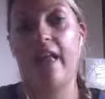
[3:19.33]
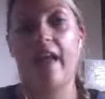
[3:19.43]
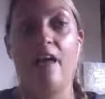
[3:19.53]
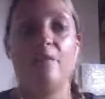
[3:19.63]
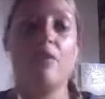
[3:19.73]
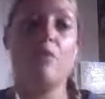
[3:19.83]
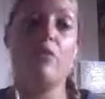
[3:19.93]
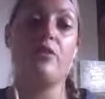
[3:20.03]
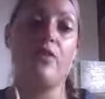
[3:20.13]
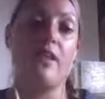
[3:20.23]
Um, and
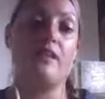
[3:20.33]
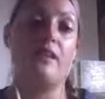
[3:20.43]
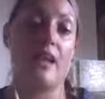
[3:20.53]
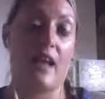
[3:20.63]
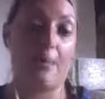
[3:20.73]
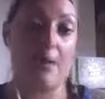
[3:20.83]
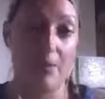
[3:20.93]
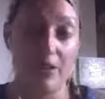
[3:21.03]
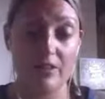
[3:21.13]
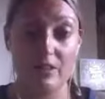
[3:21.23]
one thing that Claire, my
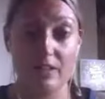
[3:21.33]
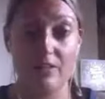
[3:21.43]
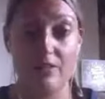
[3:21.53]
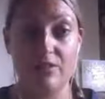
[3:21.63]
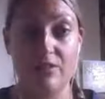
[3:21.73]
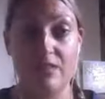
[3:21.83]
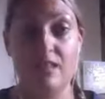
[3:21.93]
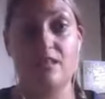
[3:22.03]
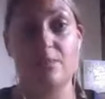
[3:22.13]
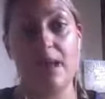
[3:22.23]
marketing consultant,
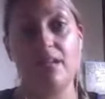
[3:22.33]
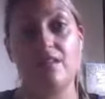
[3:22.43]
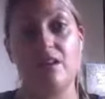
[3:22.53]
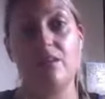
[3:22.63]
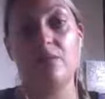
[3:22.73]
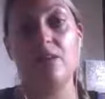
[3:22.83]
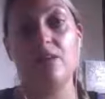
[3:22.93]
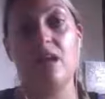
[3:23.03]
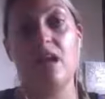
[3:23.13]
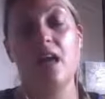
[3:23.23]
said to me last night was
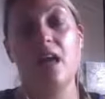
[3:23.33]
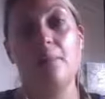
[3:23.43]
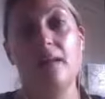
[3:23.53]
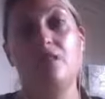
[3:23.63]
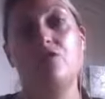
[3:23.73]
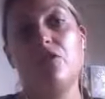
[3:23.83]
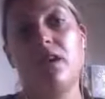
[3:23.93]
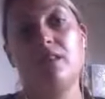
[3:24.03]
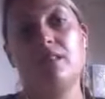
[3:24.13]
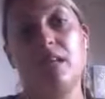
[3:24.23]
that
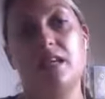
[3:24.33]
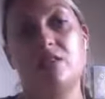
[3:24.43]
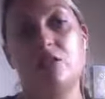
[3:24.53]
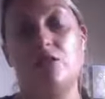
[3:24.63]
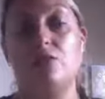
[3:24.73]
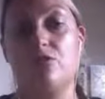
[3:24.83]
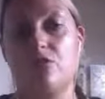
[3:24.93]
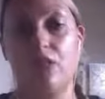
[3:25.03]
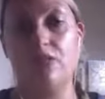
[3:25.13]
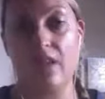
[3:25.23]
Pinterest is a huge
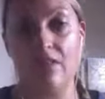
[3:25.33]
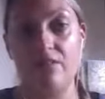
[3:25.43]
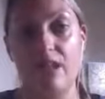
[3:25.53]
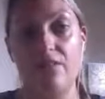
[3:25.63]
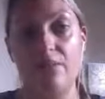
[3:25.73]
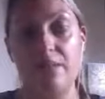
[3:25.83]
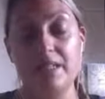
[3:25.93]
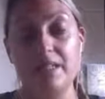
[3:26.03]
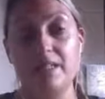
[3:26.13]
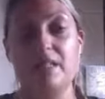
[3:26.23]
growth area for
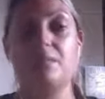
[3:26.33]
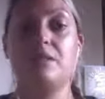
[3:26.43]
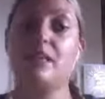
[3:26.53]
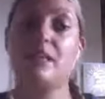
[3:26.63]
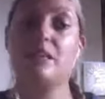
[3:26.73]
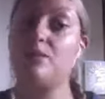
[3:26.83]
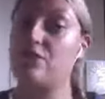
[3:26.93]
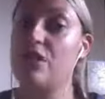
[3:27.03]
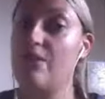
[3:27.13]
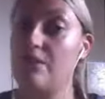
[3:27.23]
businesses, particularly with
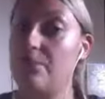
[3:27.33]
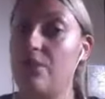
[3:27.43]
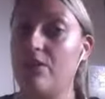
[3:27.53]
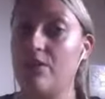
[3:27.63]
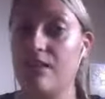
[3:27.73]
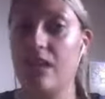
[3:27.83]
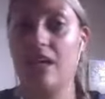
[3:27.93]
sharing blogs.